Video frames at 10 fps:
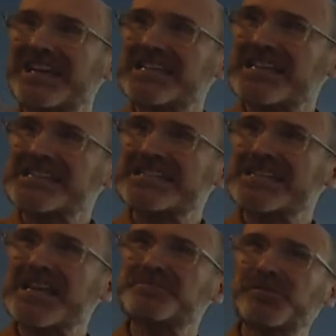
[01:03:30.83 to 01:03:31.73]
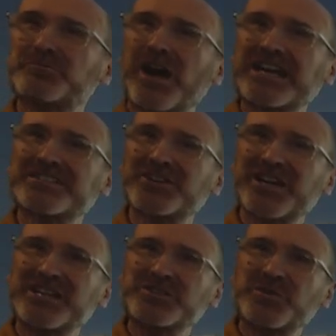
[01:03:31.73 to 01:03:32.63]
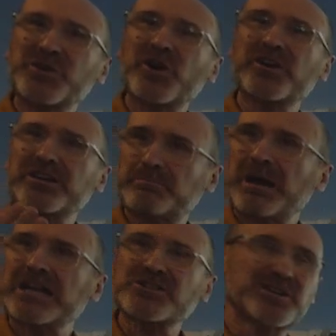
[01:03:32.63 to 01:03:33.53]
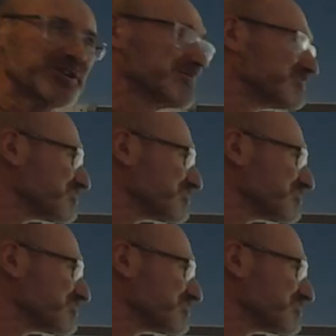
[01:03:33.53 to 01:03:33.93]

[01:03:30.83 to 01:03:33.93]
is a successful writer in New York, a bachelor.